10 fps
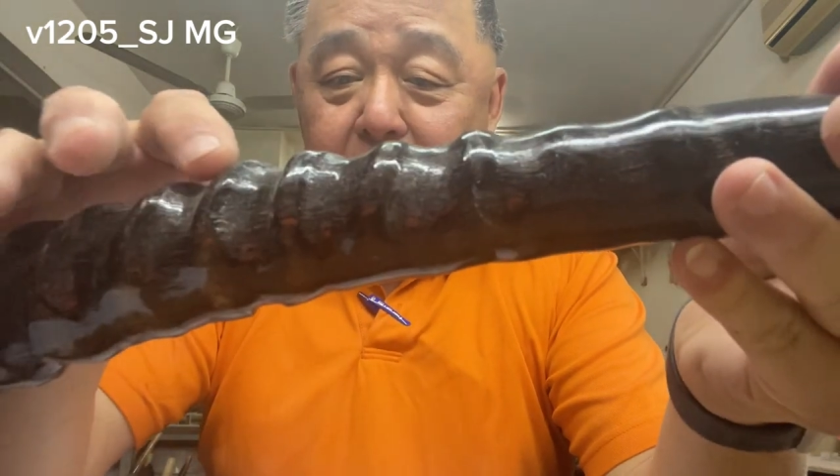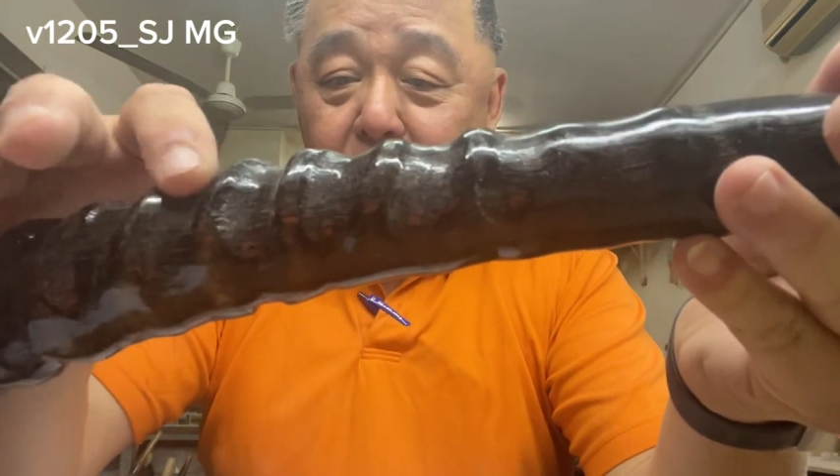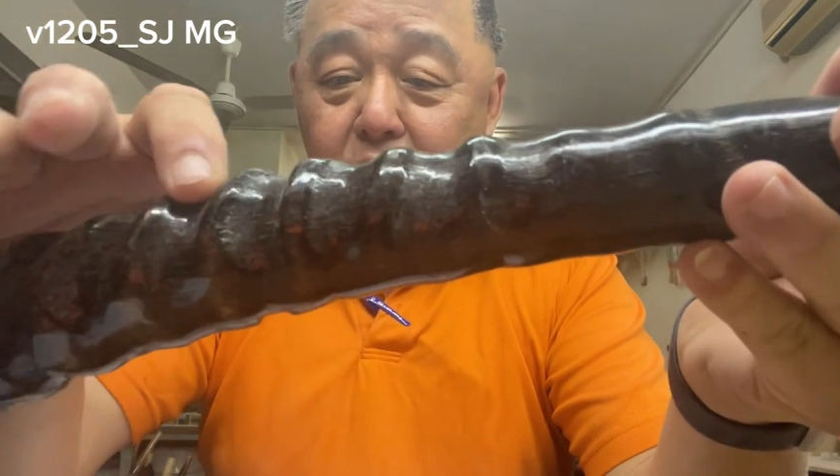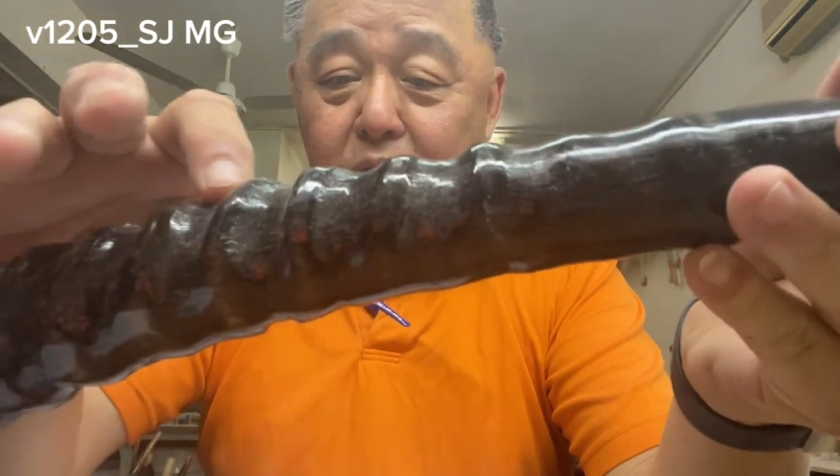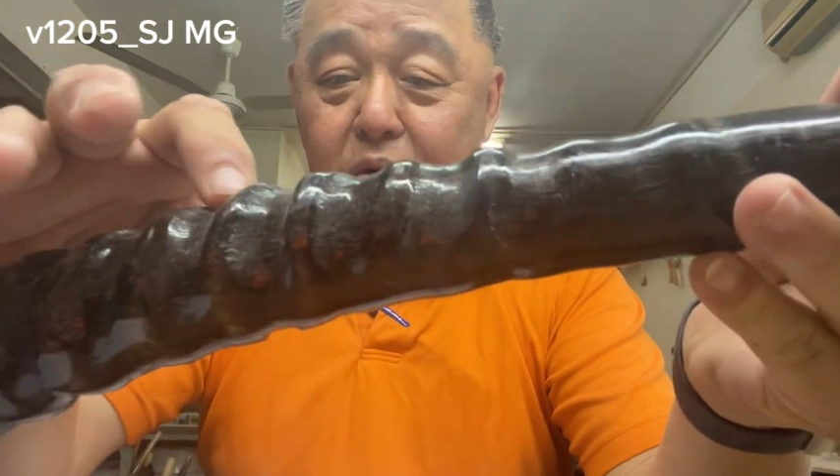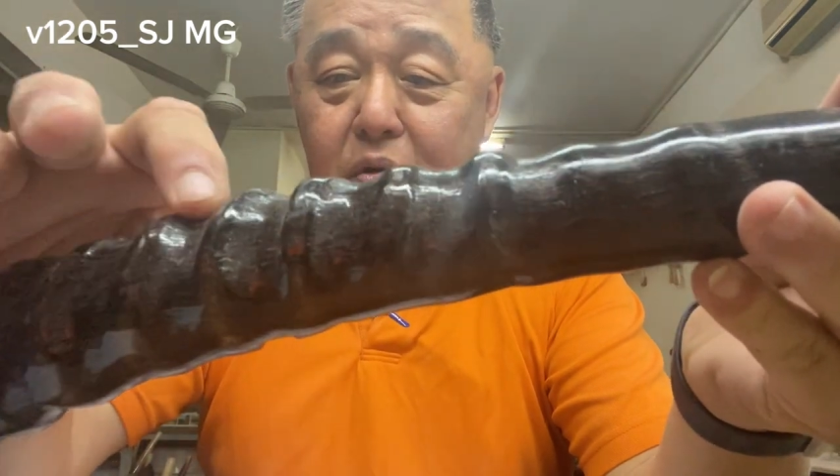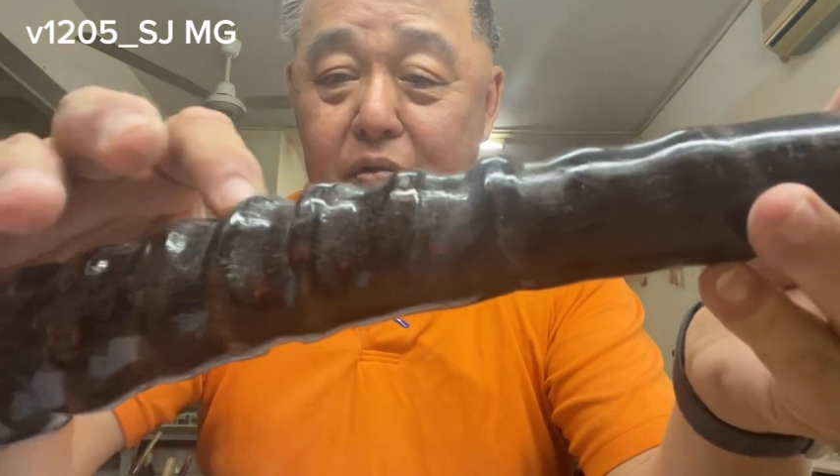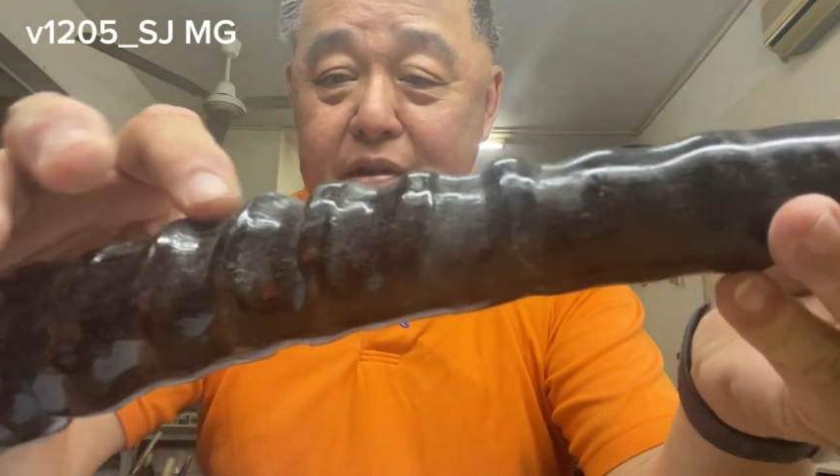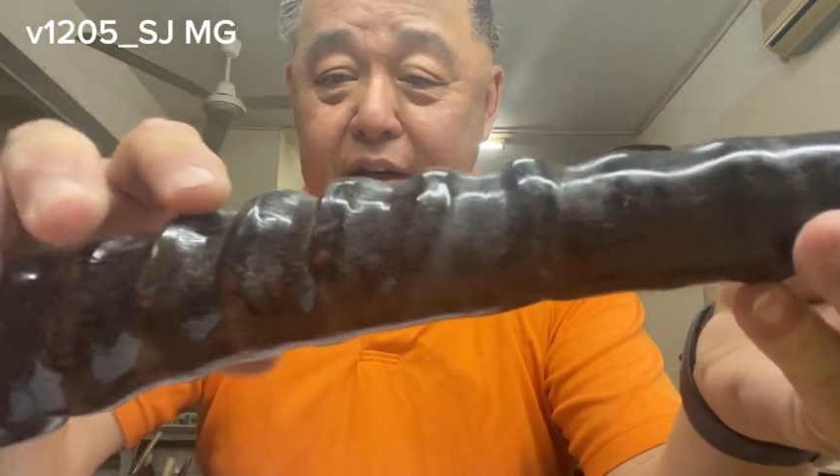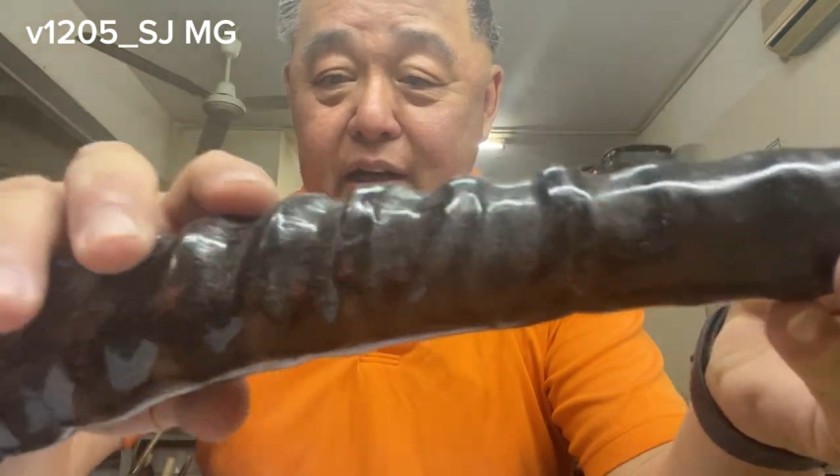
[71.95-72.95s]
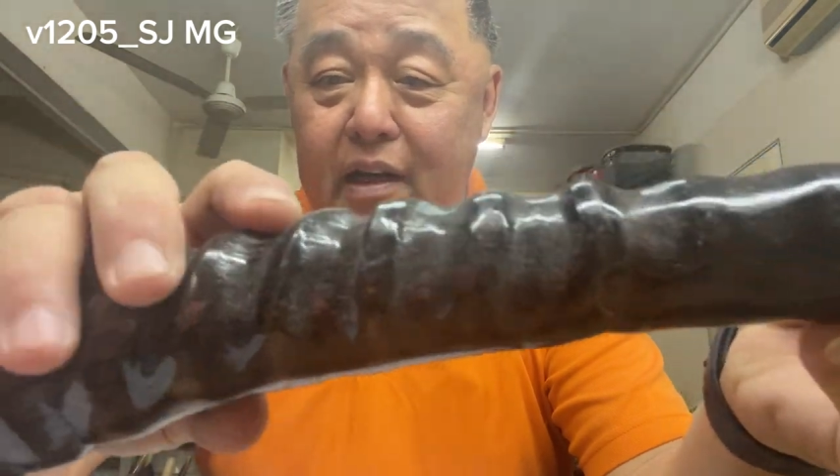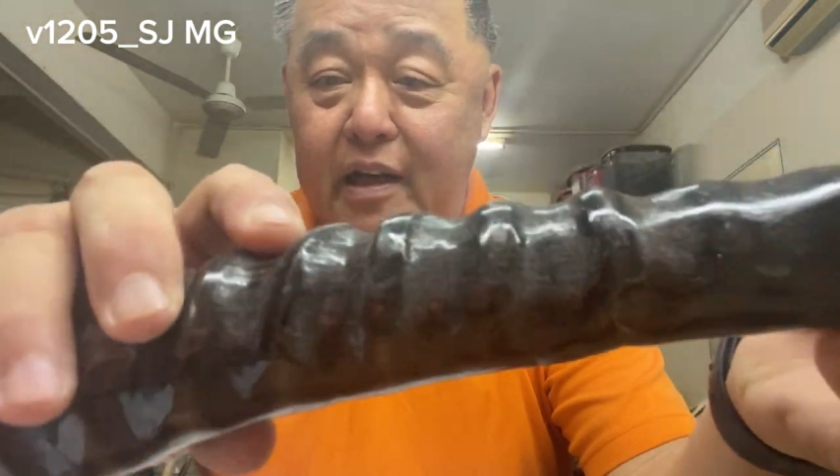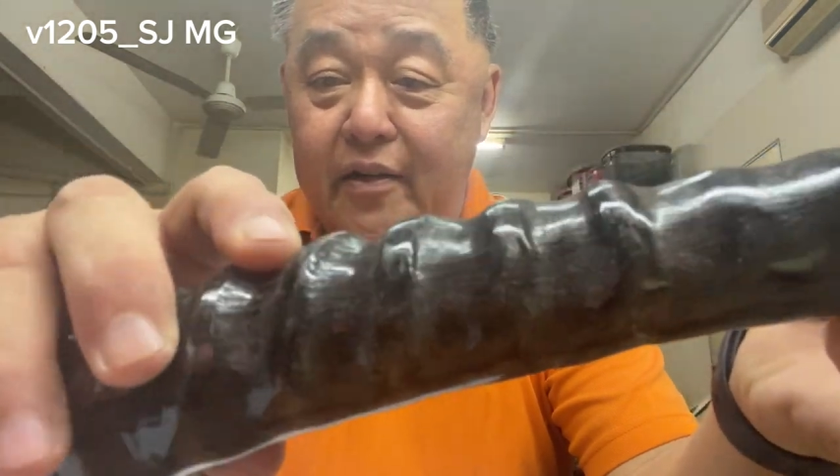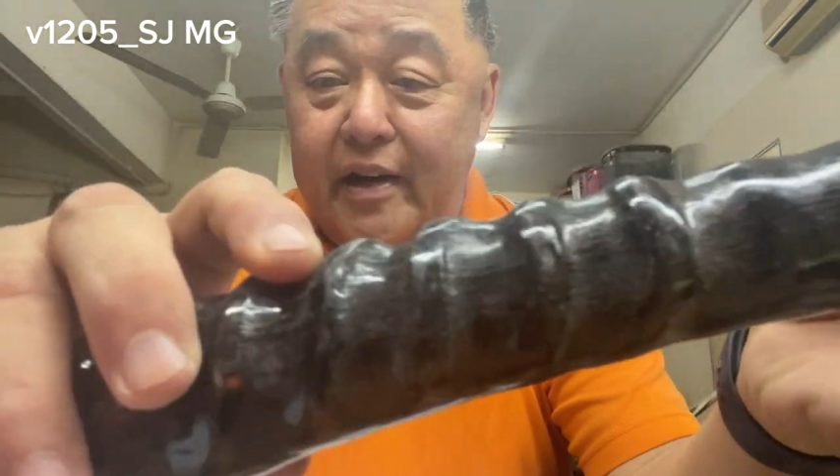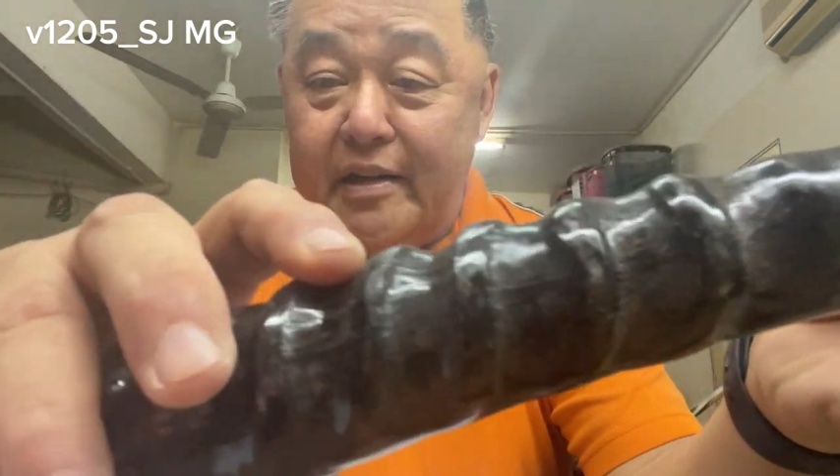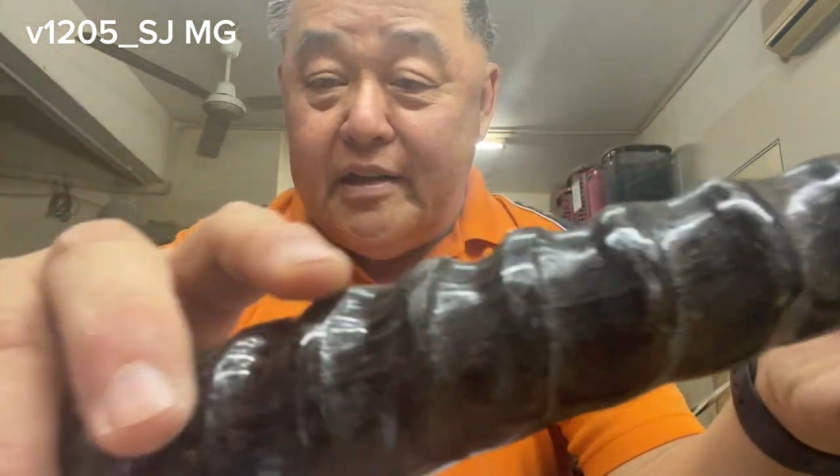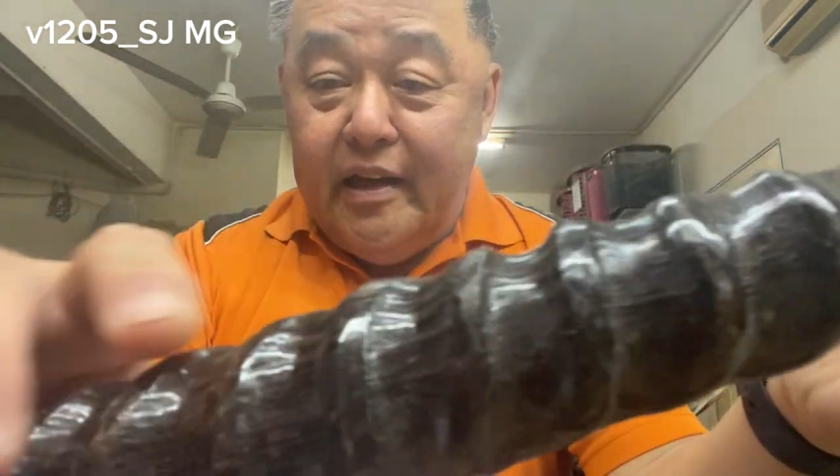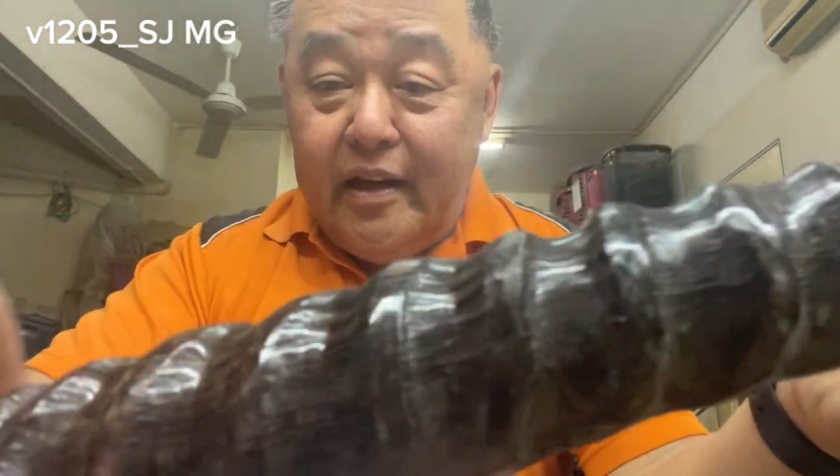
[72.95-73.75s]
The grooves and then the grains there,